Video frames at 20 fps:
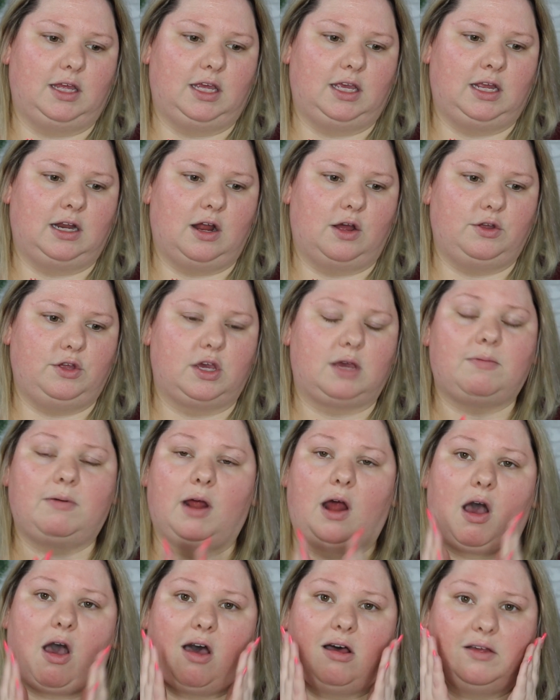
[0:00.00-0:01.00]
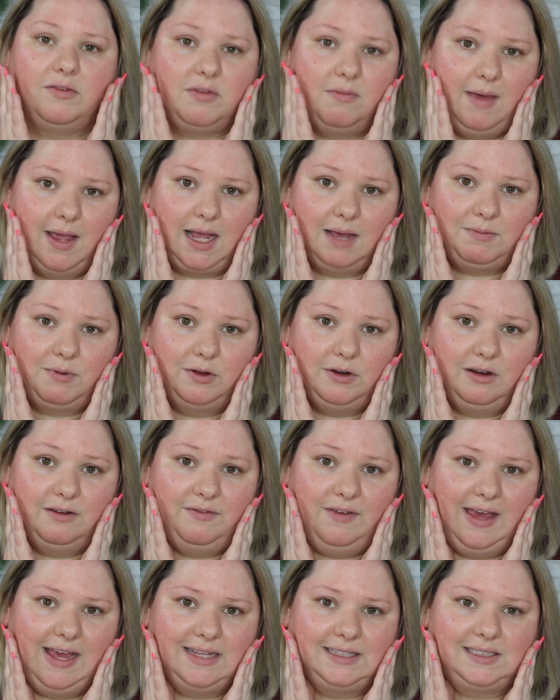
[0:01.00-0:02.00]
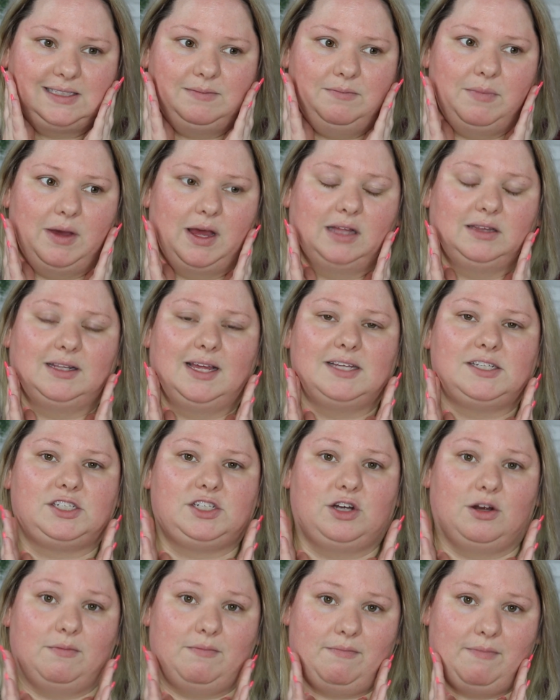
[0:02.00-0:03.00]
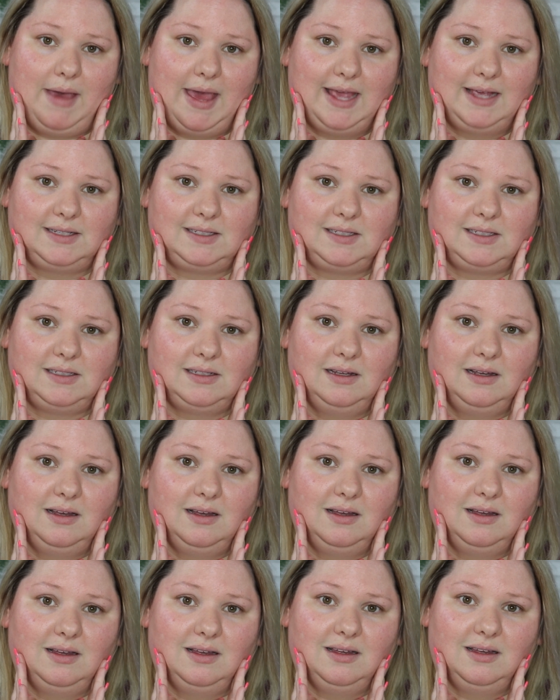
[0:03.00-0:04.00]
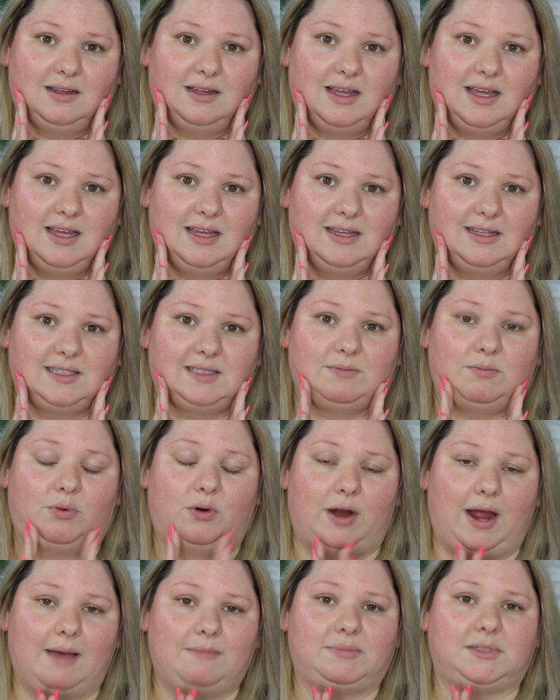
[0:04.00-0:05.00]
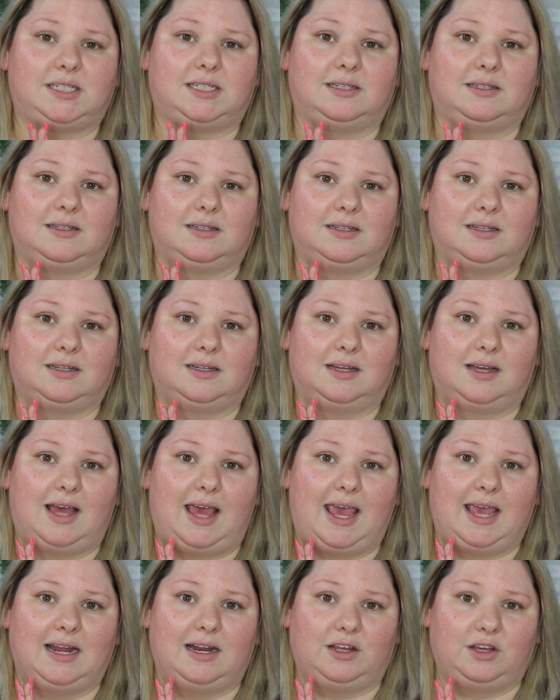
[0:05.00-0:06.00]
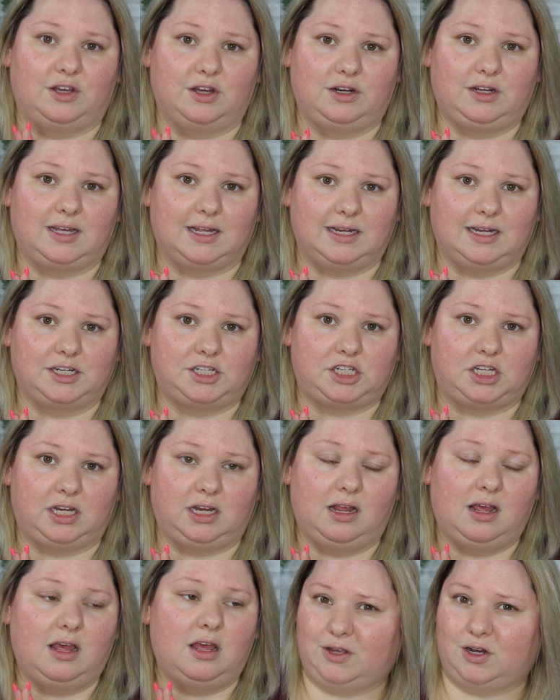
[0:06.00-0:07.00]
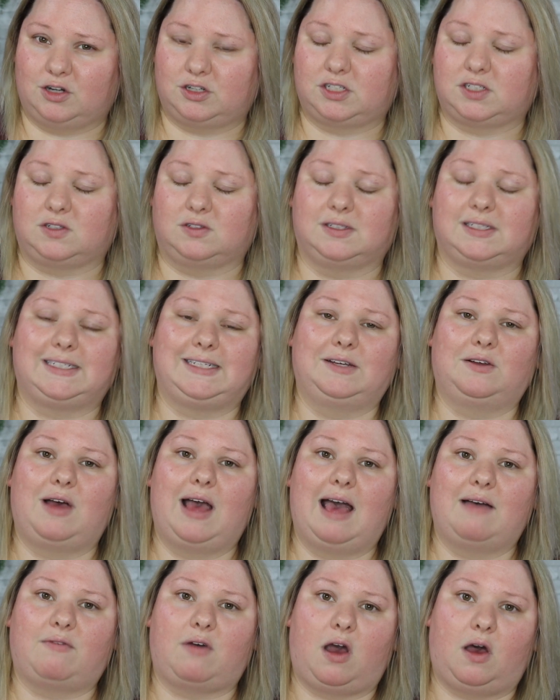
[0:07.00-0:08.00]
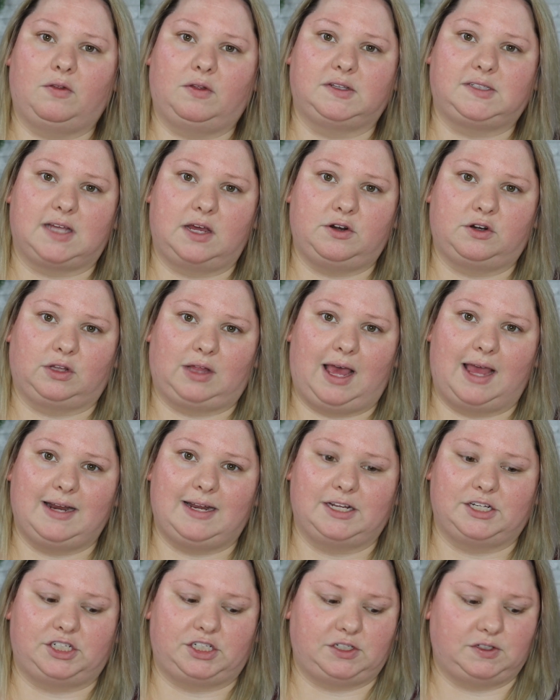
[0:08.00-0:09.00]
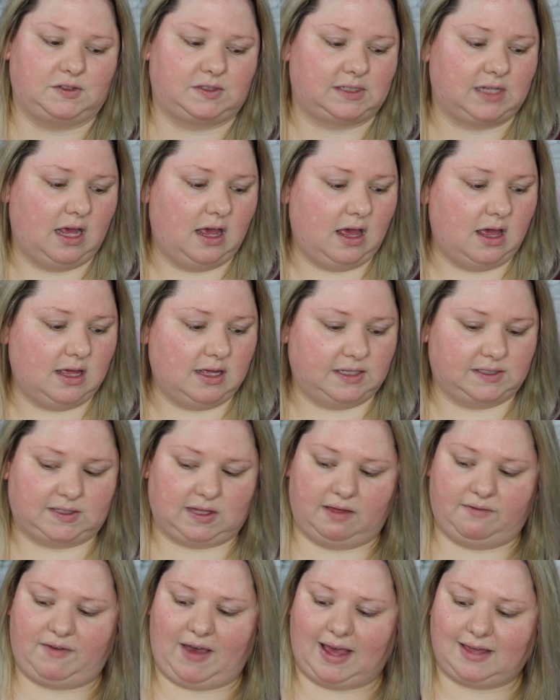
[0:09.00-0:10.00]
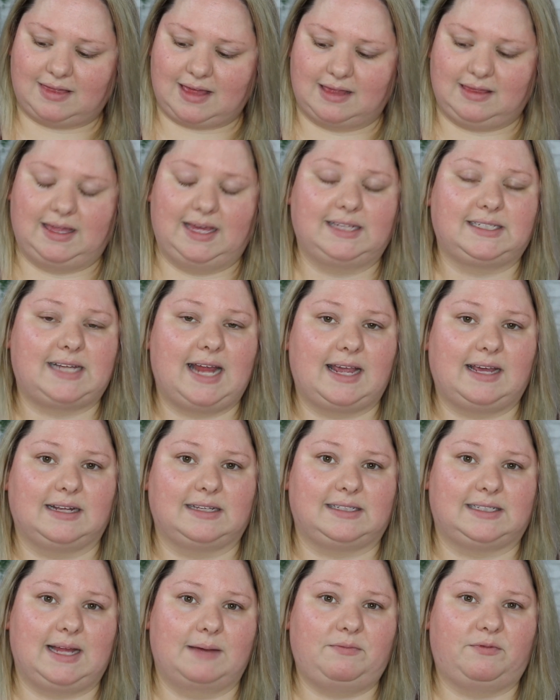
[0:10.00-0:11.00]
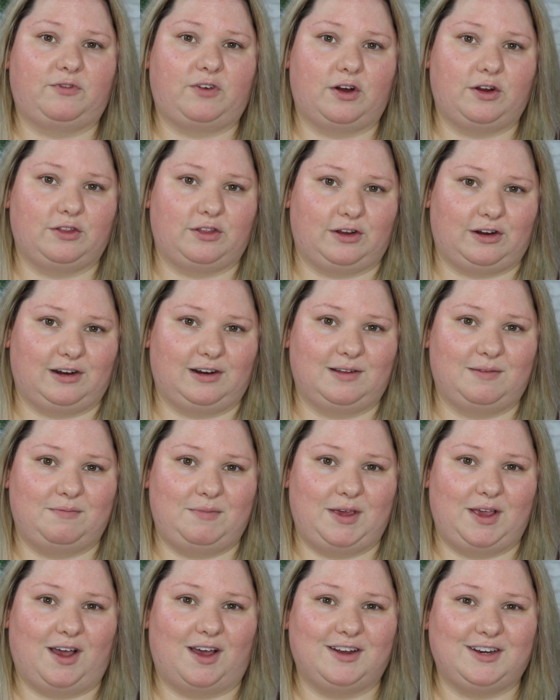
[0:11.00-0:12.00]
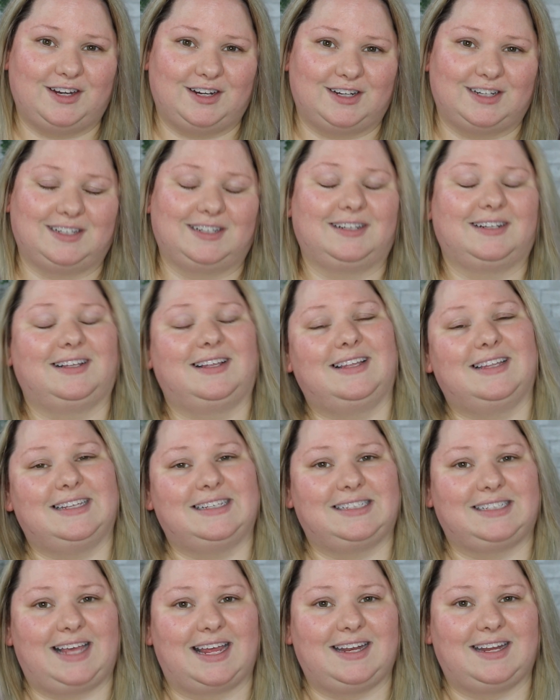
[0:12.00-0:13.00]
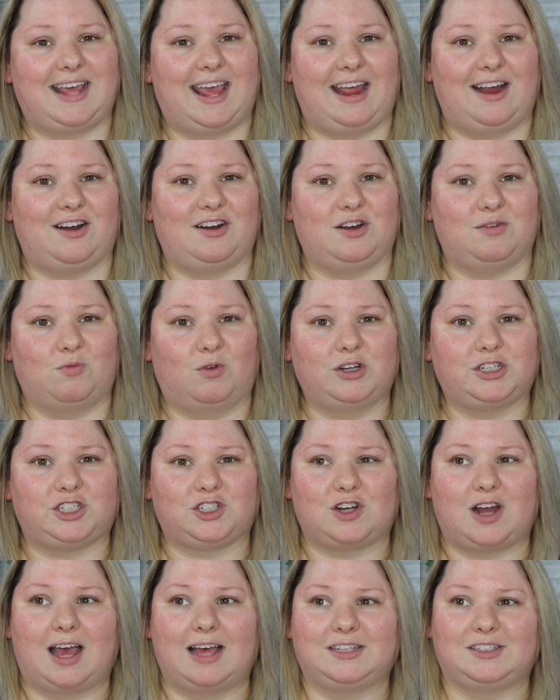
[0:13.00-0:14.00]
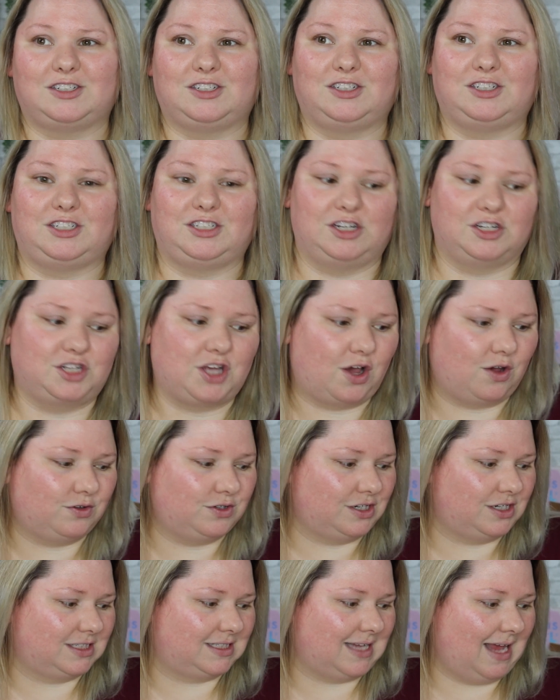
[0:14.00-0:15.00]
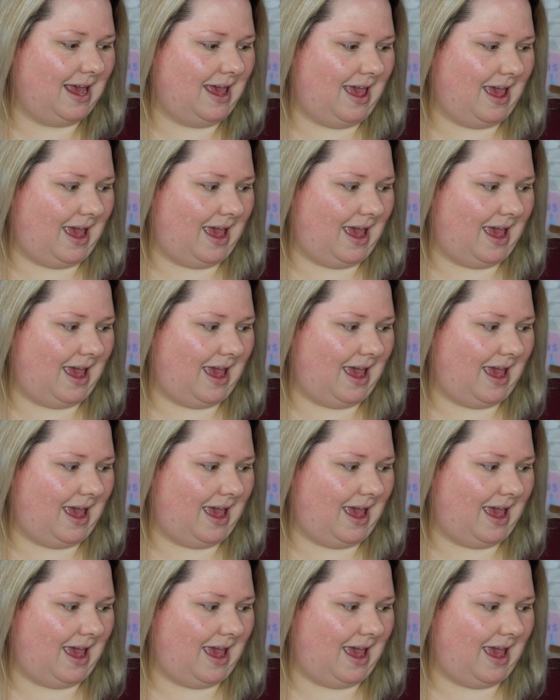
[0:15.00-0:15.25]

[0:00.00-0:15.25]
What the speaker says: you know, you can put all of the makeup on your face, but unless your base is prepped and in good condition, you're just going to still have all those underlying issues. So the fact that these take it a step further beyond your skincare and your moisturizers and your toners